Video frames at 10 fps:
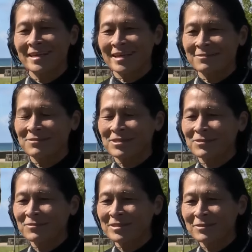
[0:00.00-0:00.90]
I've
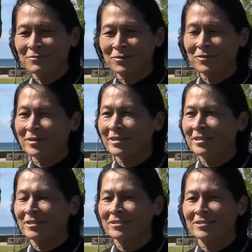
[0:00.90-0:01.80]
surfed there for 30
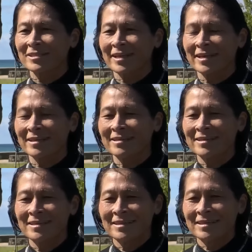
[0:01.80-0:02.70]
years and
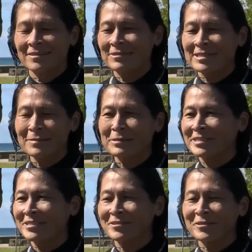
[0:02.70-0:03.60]
every time I
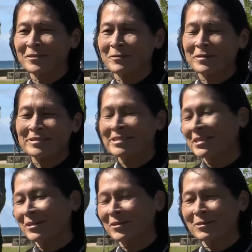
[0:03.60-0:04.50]
see her,
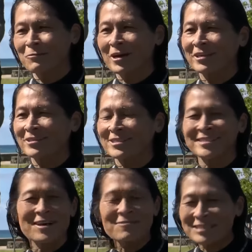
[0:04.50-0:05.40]
see her in the water,
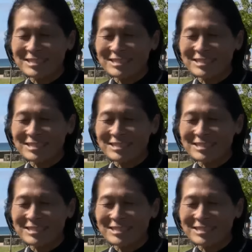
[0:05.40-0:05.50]
she's always